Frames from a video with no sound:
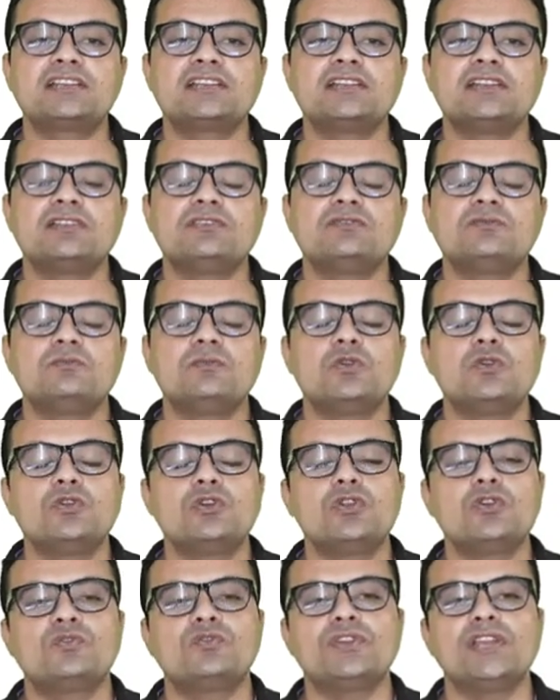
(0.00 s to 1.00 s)
than
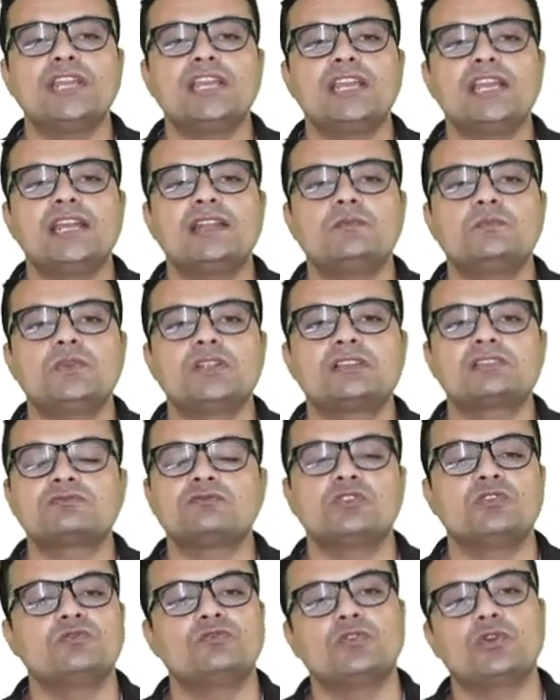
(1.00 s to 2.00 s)
mod of an plus
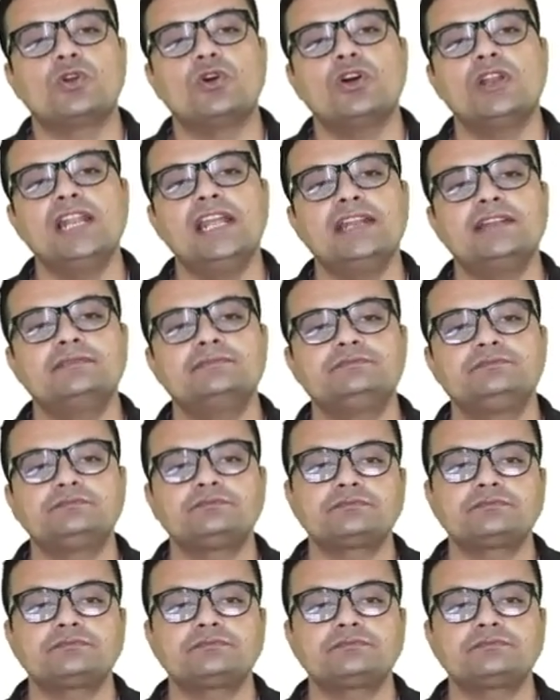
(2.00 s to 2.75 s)
1 for all n.